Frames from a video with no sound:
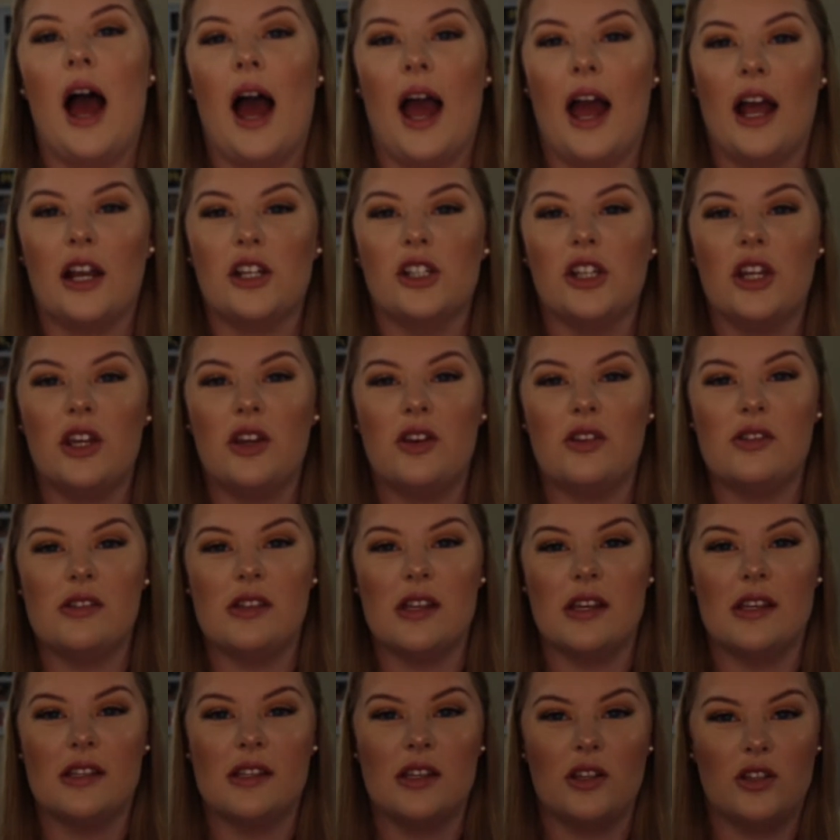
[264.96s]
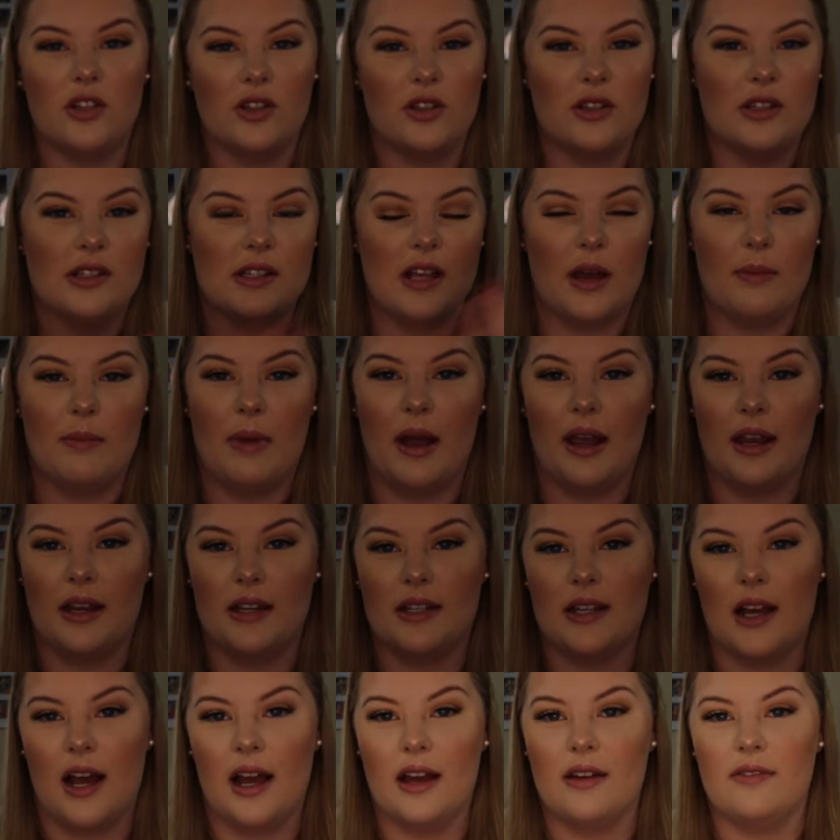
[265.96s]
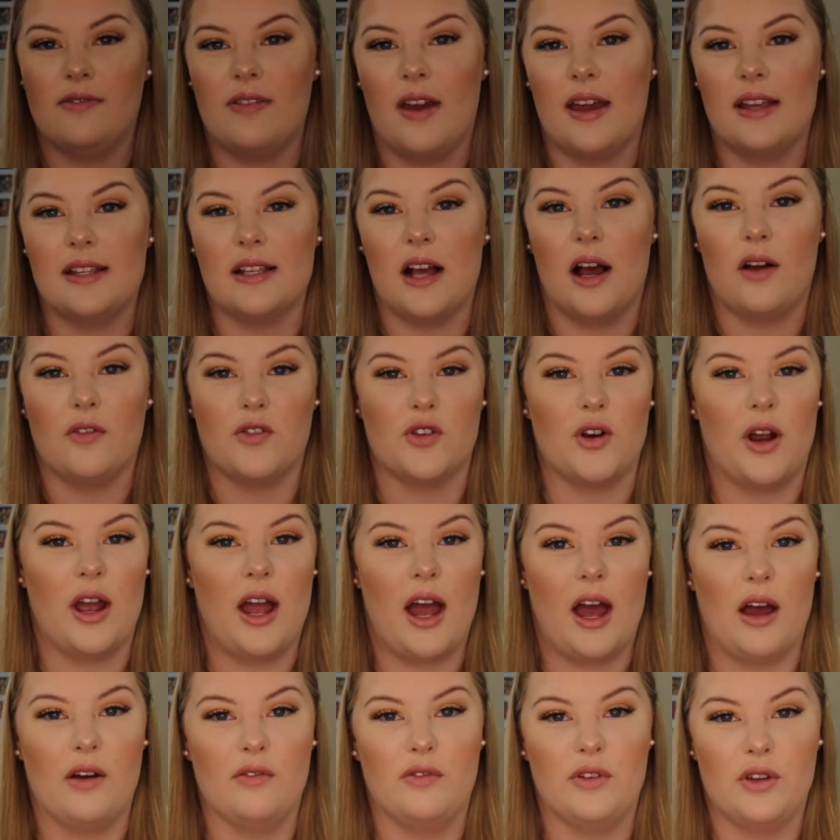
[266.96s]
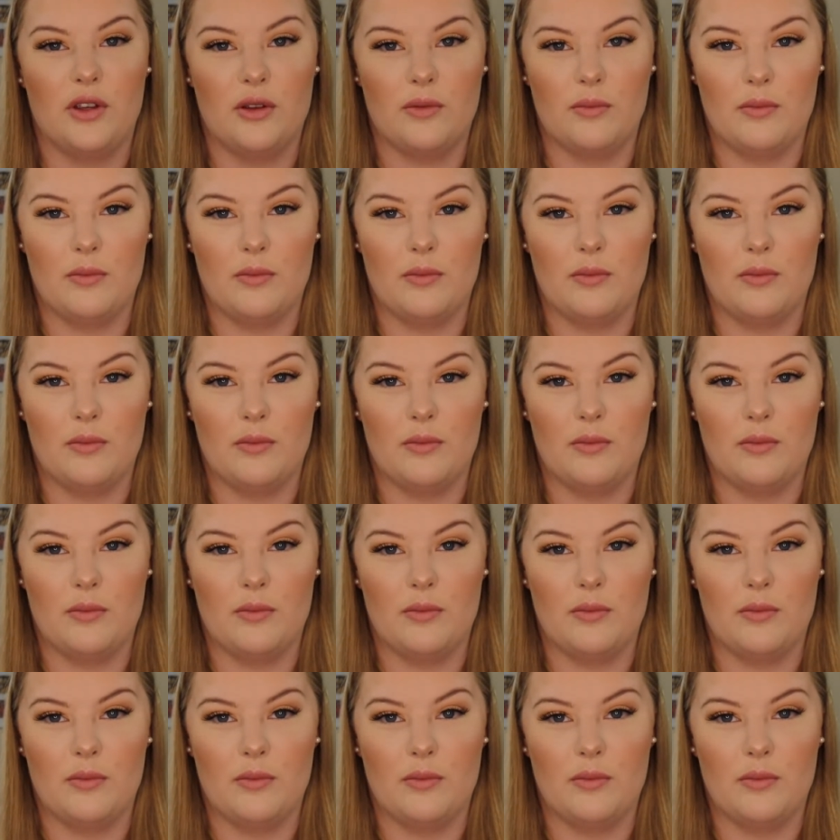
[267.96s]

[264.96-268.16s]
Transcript: I actually use this to set my entire face after I have